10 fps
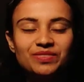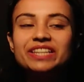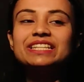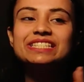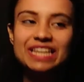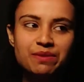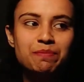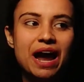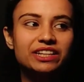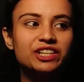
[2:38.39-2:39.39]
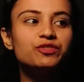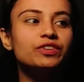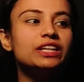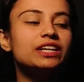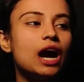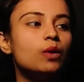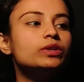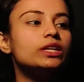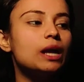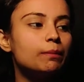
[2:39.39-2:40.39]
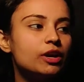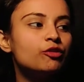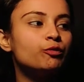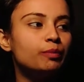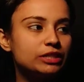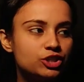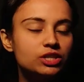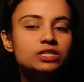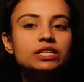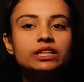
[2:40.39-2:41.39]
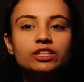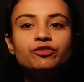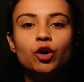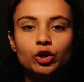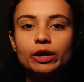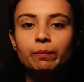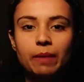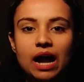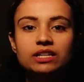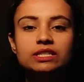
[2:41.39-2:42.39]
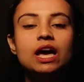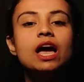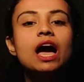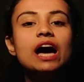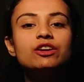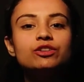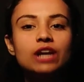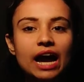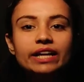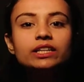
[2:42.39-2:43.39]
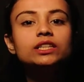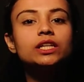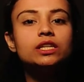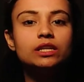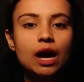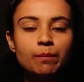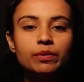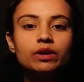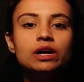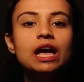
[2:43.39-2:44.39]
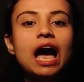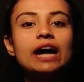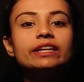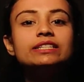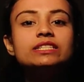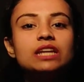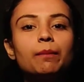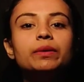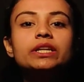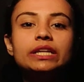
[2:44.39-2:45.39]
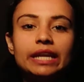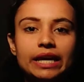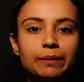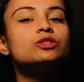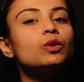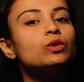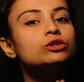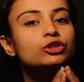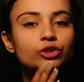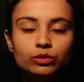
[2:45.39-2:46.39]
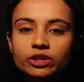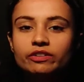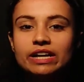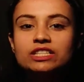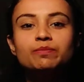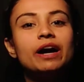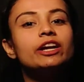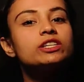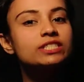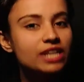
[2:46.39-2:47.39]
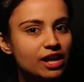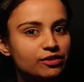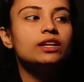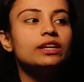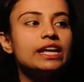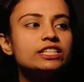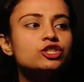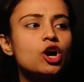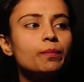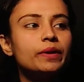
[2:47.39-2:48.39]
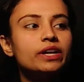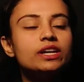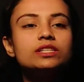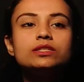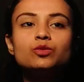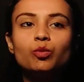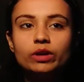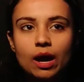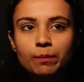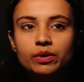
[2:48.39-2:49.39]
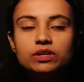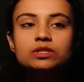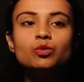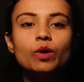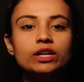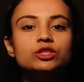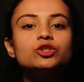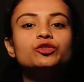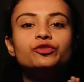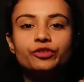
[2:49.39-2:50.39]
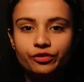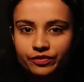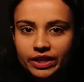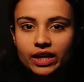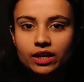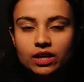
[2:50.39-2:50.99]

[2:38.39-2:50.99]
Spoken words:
In the same pattern, we'll count number of pictures in the following parts and write the number and its number name. So do the rest by yourself. Next topic is numbers 1 to 50.